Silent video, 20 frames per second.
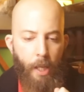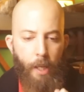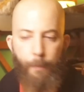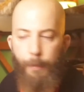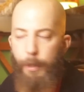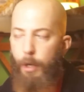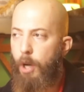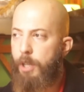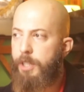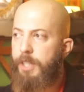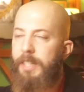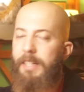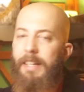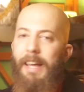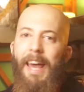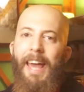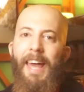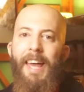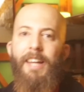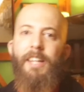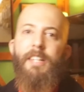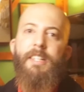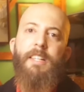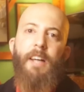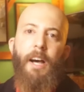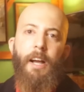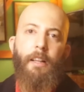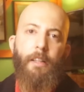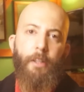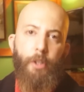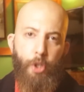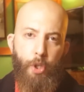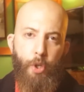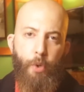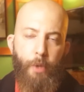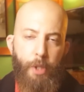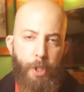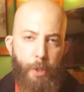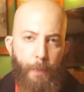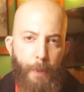Because the exiled
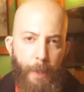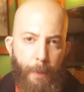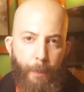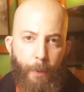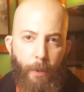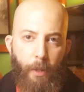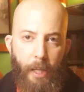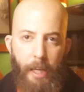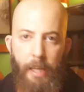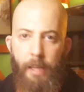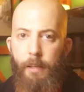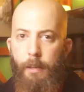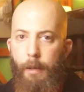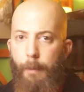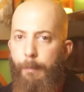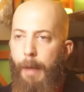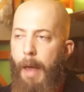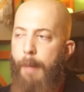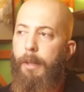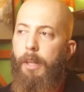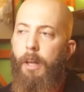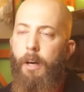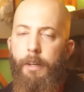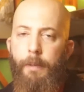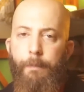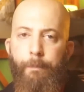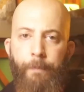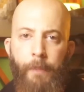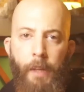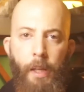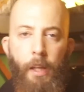Jewish people in Babylon